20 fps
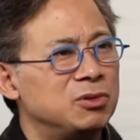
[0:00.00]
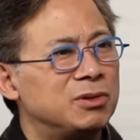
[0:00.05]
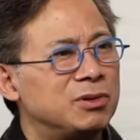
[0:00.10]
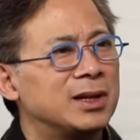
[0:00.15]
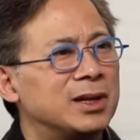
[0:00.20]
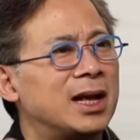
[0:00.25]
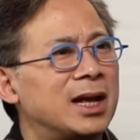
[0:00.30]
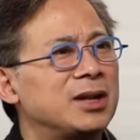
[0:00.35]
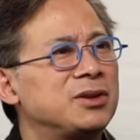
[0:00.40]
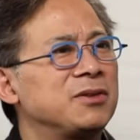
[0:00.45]

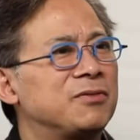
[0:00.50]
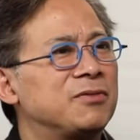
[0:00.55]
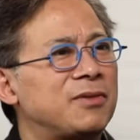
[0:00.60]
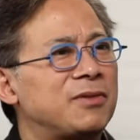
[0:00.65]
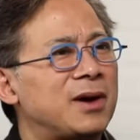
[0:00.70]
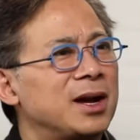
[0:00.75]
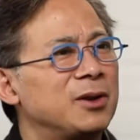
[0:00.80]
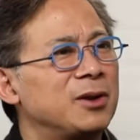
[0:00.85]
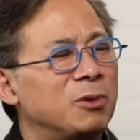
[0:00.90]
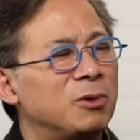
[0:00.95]
actually
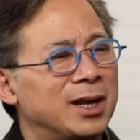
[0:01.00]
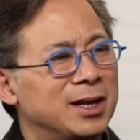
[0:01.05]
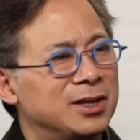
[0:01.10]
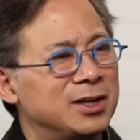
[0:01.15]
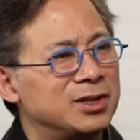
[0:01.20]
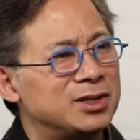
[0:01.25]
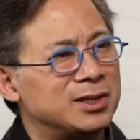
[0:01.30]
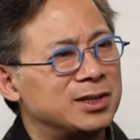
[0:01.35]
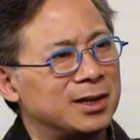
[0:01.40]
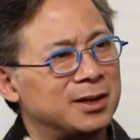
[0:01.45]
find ways
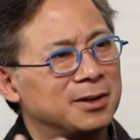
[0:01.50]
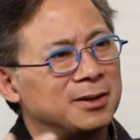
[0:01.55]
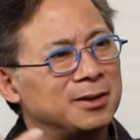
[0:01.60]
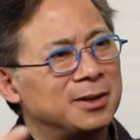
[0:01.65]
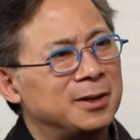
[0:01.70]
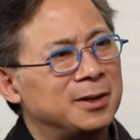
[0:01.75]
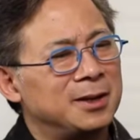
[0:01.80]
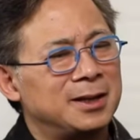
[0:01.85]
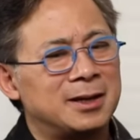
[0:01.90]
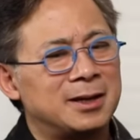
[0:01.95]
to
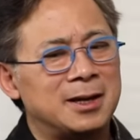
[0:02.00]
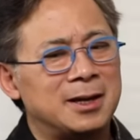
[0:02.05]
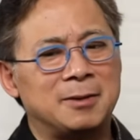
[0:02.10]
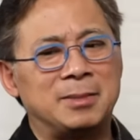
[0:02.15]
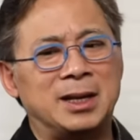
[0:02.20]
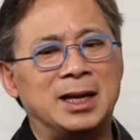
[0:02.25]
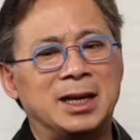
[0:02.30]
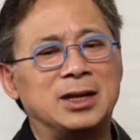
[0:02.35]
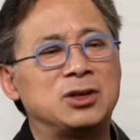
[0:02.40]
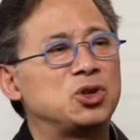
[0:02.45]

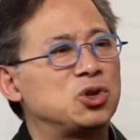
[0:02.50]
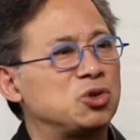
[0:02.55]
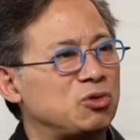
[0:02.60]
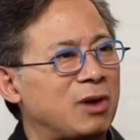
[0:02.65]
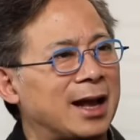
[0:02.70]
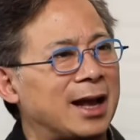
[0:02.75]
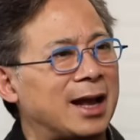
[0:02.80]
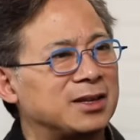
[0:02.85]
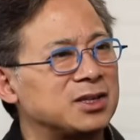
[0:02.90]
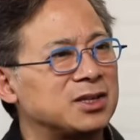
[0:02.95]

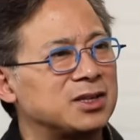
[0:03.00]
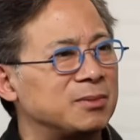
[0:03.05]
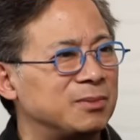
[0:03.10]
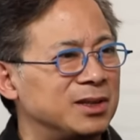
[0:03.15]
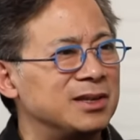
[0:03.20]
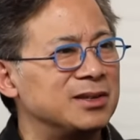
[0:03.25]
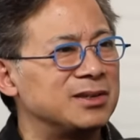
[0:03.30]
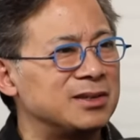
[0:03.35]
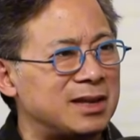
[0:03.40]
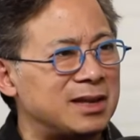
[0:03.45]
extract some of
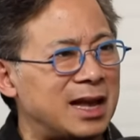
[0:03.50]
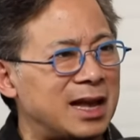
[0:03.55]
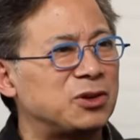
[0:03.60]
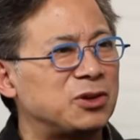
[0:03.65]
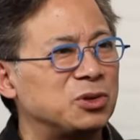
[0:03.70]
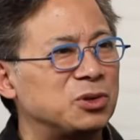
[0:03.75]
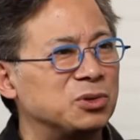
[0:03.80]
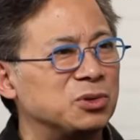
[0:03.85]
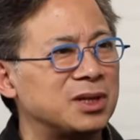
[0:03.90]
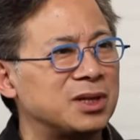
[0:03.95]
these natural
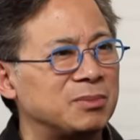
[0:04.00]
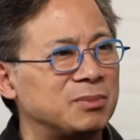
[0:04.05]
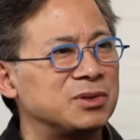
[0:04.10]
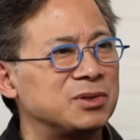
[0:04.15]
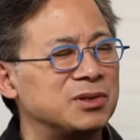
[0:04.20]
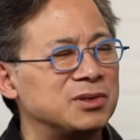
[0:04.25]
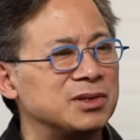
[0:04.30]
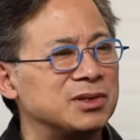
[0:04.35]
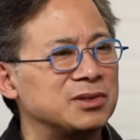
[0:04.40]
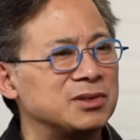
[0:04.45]

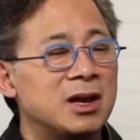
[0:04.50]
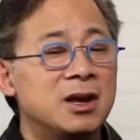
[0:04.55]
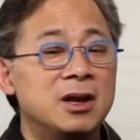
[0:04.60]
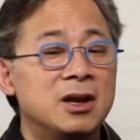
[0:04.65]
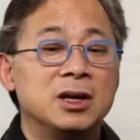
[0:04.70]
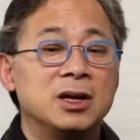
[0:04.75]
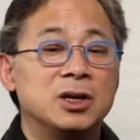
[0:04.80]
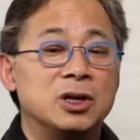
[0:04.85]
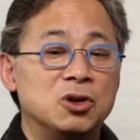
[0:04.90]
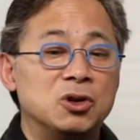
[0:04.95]
substances.
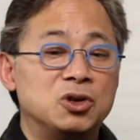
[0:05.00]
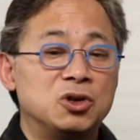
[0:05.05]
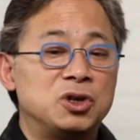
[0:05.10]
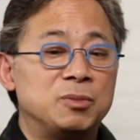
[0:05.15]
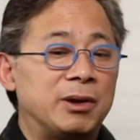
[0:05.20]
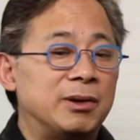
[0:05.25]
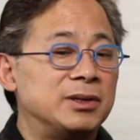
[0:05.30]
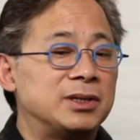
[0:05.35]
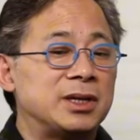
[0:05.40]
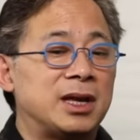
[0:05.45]
Goji
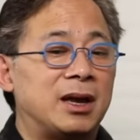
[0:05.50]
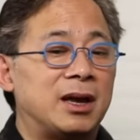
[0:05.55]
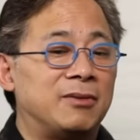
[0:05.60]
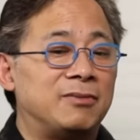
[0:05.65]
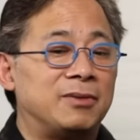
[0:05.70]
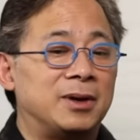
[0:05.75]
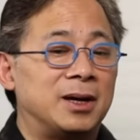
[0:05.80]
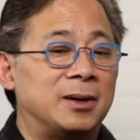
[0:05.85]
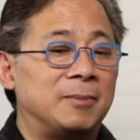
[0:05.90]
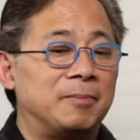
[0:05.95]
berries have
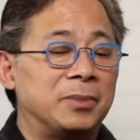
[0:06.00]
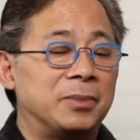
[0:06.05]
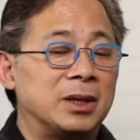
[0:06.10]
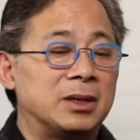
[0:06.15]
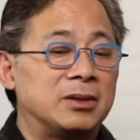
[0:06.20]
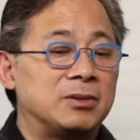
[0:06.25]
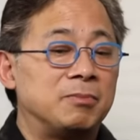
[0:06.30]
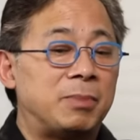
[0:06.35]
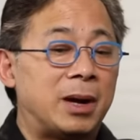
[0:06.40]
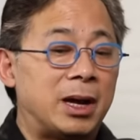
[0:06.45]

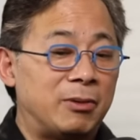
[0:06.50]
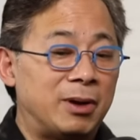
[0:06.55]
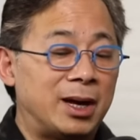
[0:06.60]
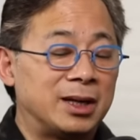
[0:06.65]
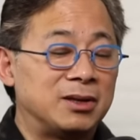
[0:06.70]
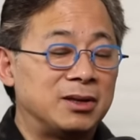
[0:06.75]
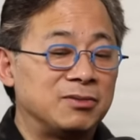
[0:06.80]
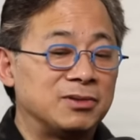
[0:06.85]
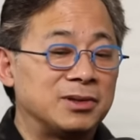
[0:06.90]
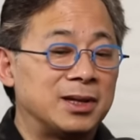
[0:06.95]

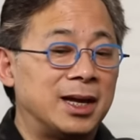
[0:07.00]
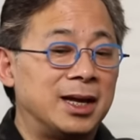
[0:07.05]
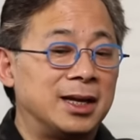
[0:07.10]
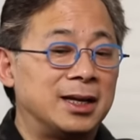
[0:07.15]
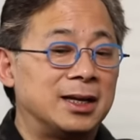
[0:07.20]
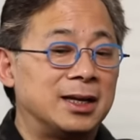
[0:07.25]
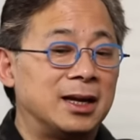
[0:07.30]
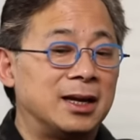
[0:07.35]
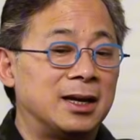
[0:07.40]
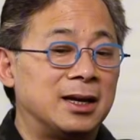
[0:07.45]
bioactives like
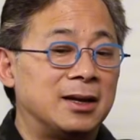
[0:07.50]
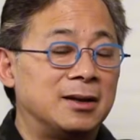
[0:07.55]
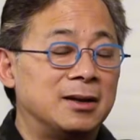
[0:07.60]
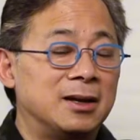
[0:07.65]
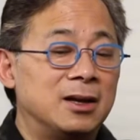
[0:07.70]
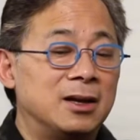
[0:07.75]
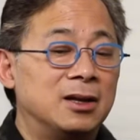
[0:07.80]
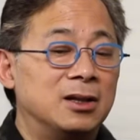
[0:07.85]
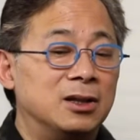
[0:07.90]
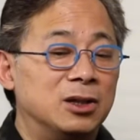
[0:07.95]

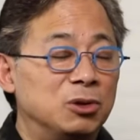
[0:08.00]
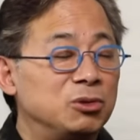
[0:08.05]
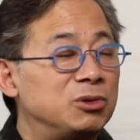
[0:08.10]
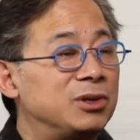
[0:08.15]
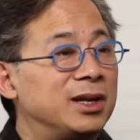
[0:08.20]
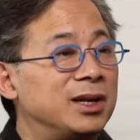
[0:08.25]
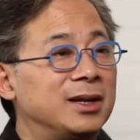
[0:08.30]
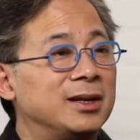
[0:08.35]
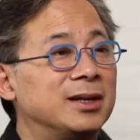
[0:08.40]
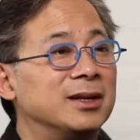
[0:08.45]

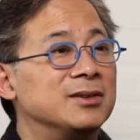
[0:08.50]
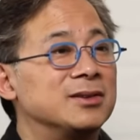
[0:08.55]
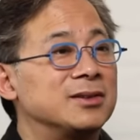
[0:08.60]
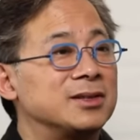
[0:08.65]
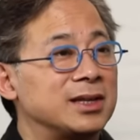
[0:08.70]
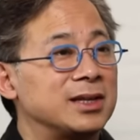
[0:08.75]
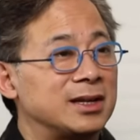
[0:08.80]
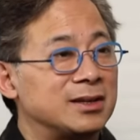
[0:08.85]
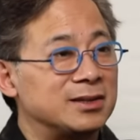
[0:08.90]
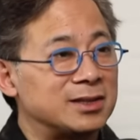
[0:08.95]
lutein and
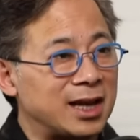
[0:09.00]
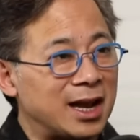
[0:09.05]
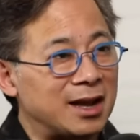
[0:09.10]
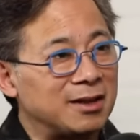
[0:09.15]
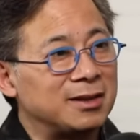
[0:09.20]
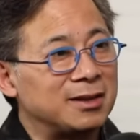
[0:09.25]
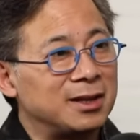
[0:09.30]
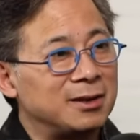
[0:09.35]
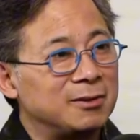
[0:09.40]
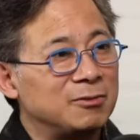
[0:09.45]

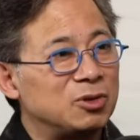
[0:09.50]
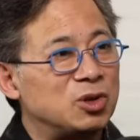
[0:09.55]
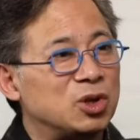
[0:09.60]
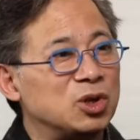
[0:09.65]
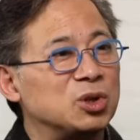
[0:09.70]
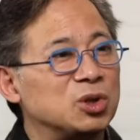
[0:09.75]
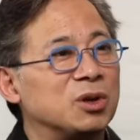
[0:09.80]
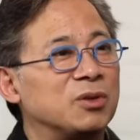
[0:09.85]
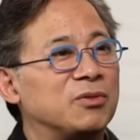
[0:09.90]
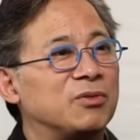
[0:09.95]
zeaxanthin, which is
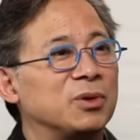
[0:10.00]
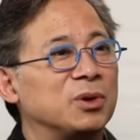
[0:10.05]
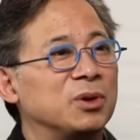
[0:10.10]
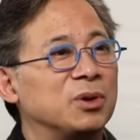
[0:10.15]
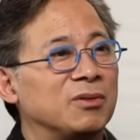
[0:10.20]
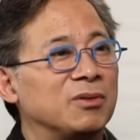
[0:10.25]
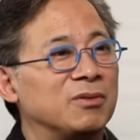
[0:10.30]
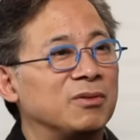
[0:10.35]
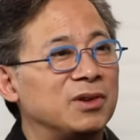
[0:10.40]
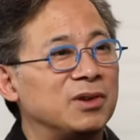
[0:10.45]
good for your
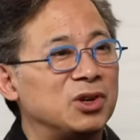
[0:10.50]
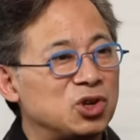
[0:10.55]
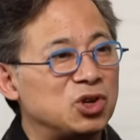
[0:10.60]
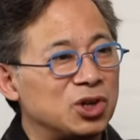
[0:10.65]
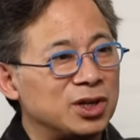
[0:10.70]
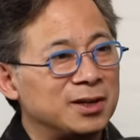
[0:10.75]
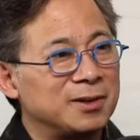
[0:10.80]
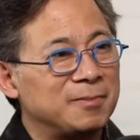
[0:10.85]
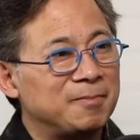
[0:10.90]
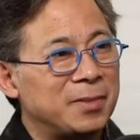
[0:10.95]
vision,
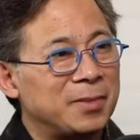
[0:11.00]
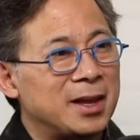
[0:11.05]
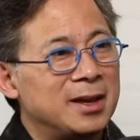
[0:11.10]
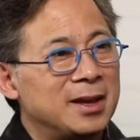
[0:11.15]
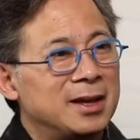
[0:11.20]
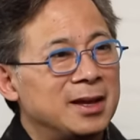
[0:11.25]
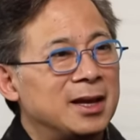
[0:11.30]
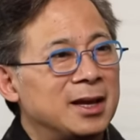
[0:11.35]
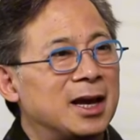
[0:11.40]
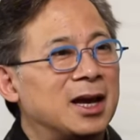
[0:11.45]

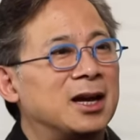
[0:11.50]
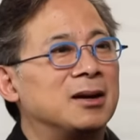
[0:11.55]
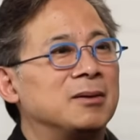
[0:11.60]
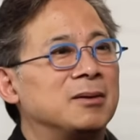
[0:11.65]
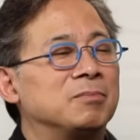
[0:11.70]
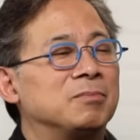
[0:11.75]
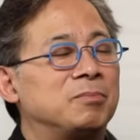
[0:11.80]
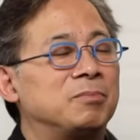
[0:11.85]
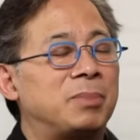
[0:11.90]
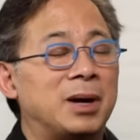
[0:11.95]

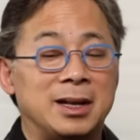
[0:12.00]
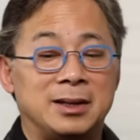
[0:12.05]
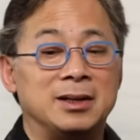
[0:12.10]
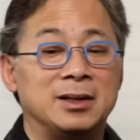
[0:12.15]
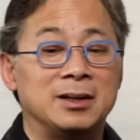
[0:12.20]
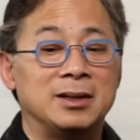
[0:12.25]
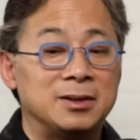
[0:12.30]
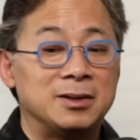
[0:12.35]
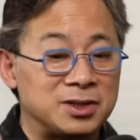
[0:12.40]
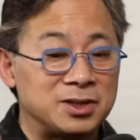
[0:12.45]
but
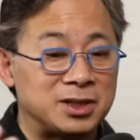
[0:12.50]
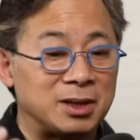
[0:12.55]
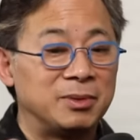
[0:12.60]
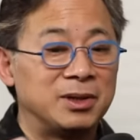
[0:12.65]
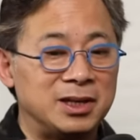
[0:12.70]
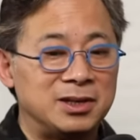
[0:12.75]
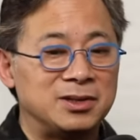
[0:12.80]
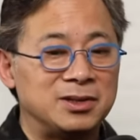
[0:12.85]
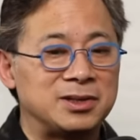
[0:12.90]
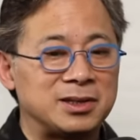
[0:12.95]
some of
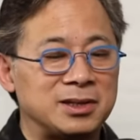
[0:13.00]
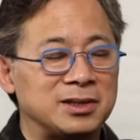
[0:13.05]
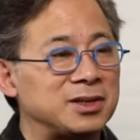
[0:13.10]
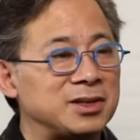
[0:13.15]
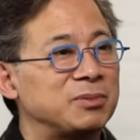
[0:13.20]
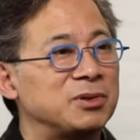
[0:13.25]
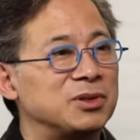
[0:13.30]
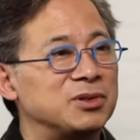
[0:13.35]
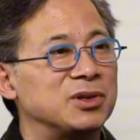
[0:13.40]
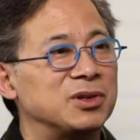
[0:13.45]
these
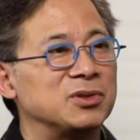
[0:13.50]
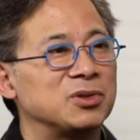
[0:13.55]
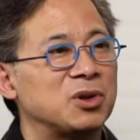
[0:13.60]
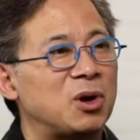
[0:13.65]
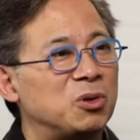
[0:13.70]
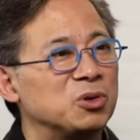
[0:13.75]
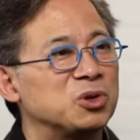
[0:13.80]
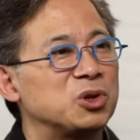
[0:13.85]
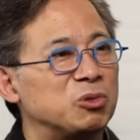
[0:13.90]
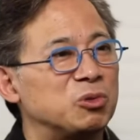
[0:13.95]
substances
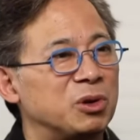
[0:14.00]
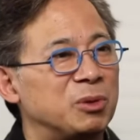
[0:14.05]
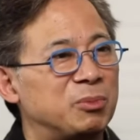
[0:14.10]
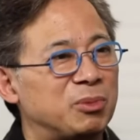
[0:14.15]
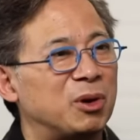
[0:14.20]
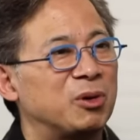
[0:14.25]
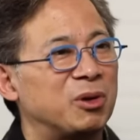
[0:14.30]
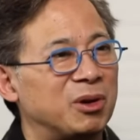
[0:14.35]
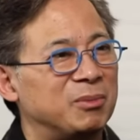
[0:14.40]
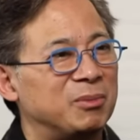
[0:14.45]
also
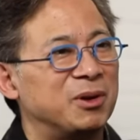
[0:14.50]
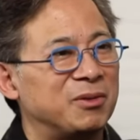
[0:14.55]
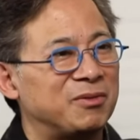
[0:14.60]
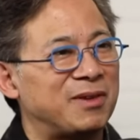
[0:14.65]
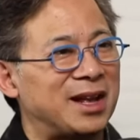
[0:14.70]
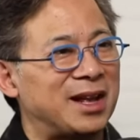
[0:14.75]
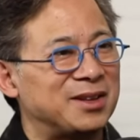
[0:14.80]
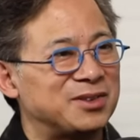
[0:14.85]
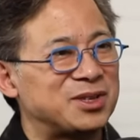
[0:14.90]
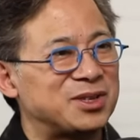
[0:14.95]
reprogram your
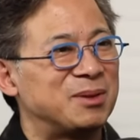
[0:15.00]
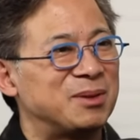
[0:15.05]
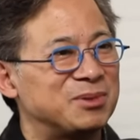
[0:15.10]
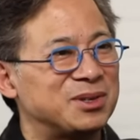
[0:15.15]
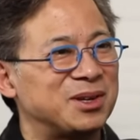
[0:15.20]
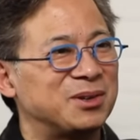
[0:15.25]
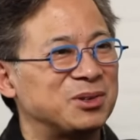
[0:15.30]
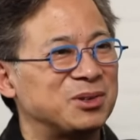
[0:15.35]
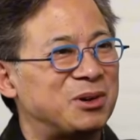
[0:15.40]
fat stem cells as